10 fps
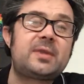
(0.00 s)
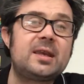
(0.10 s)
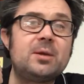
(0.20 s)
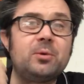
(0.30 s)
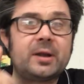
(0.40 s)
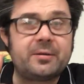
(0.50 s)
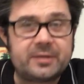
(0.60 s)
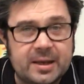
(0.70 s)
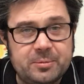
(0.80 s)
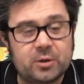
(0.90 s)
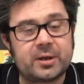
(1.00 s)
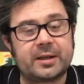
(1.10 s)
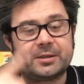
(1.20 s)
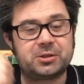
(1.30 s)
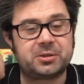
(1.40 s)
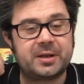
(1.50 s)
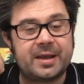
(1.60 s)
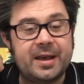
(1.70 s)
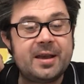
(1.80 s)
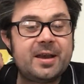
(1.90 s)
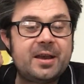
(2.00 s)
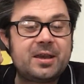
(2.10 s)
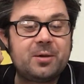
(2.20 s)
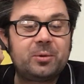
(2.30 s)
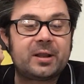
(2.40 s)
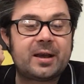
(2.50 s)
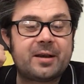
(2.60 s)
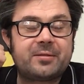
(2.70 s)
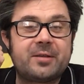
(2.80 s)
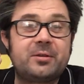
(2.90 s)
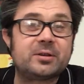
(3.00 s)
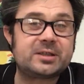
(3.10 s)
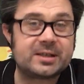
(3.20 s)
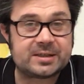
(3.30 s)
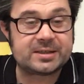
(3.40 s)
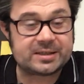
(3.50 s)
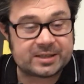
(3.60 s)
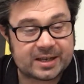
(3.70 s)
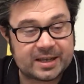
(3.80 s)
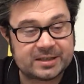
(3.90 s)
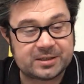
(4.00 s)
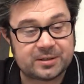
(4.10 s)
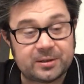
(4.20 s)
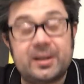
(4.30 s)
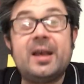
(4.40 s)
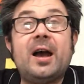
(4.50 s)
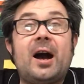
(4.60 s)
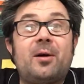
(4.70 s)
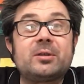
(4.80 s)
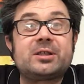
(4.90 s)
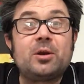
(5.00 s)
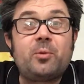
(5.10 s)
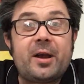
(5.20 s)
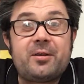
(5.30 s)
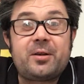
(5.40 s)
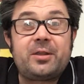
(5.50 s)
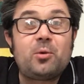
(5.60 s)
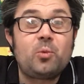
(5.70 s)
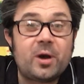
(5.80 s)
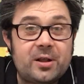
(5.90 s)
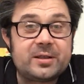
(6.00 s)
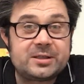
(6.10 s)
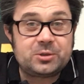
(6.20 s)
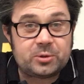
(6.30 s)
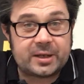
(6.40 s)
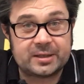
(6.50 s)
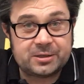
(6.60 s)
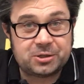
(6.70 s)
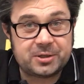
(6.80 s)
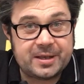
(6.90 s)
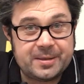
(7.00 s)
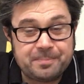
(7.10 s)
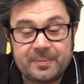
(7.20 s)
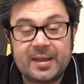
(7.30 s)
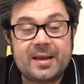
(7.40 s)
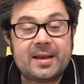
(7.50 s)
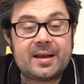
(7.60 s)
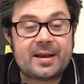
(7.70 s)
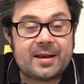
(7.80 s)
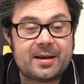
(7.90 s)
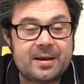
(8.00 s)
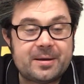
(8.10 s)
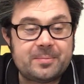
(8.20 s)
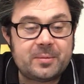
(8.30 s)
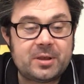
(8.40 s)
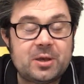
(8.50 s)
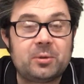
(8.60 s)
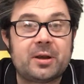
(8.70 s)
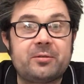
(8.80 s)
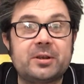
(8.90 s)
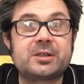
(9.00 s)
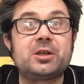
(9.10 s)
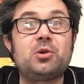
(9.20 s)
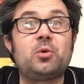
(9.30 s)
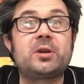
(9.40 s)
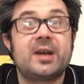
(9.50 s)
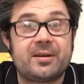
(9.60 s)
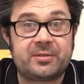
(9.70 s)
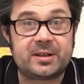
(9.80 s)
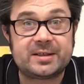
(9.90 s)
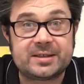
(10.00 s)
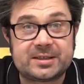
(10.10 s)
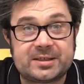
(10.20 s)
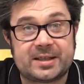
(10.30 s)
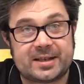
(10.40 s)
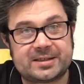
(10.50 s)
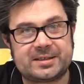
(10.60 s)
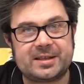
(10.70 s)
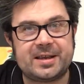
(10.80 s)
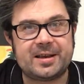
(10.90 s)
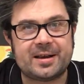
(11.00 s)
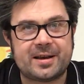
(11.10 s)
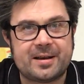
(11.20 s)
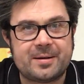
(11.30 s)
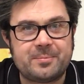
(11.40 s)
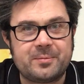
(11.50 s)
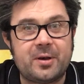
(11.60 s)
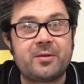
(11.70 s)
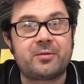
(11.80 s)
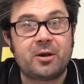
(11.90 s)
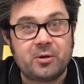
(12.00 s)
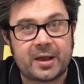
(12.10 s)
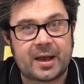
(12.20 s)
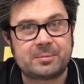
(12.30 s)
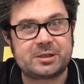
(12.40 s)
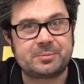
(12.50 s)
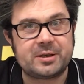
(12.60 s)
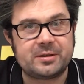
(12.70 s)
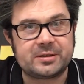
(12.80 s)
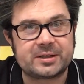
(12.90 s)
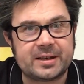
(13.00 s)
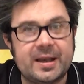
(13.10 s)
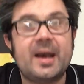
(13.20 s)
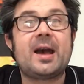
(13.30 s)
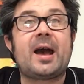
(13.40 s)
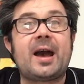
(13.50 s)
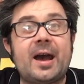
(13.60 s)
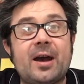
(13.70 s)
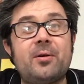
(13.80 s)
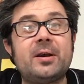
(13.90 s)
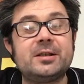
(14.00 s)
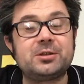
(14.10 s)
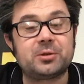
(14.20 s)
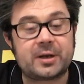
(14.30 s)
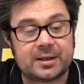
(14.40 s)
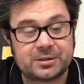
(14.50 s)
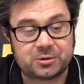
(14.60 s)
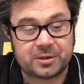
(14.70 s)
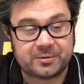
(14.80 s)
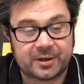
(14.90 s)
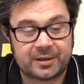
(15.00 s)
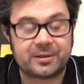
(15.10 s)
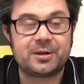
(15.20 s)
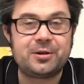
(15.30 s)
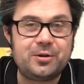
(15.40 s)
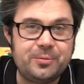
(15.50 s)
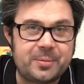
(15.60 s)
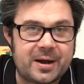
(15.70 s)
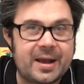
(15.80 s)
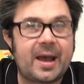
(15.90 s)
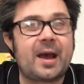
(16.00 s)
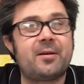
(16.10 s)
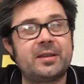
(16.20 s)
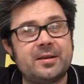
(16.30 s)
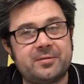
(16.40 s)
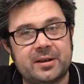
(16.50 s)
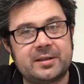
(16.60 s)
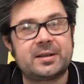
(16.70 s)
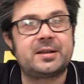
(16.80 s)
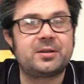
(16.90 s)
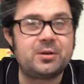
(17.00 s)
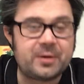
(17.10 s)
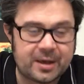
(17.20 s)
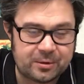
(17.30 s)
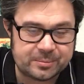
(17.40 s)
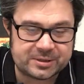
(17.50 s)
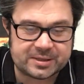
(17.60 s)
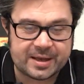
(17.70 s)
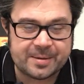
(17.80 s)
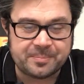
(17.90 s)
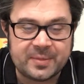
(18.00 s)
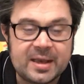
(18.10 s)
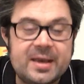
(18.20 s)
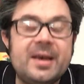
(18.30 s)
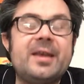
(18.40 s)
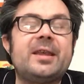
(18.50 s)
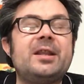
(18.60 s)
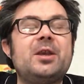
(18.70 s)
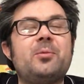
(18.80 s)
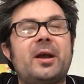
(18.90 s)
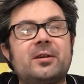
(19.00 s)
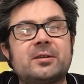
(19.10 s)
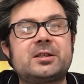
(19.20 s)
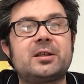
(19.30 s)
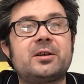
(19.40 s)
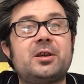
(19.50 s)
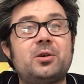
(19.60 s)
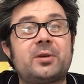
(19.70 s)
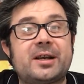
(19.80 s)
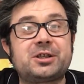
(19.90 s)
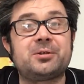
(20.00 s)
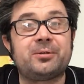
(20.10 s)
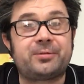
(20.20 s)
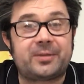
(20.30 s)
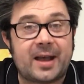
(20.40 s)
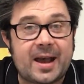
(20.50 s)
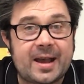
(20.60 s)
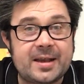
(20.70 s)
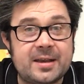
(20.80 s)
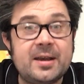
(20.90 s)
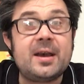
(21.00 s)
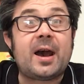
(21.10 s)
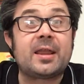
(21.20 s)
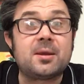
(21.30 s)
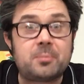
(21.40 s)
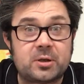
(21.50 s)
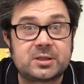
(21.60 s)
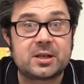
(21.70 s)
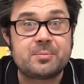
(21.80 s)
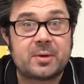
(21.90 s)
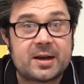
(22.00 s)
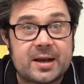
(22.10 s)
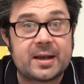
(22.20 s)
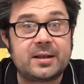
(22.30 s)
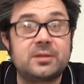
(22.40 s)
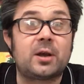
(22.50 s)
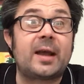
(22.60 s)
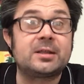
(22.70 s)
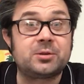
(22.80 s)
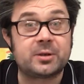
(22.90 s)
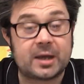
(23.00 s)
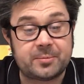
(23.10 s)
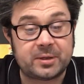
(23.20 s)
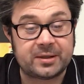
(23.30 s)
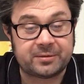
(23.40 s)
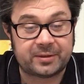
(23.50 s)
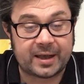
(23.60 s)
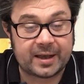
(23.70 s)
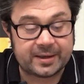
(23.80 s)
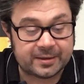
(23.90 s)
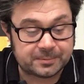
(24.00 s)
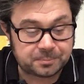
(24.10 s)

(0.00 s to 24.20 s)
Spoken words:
You will have named your country, you will have given your citizens a title. I want to know where in the world your country. You will have looked at your governance, that's the vocab to be using. How is your country run? Who by? How are they funded? Who helps them? Then you went on to look at your national flag and the motto behind and to accompany the flag.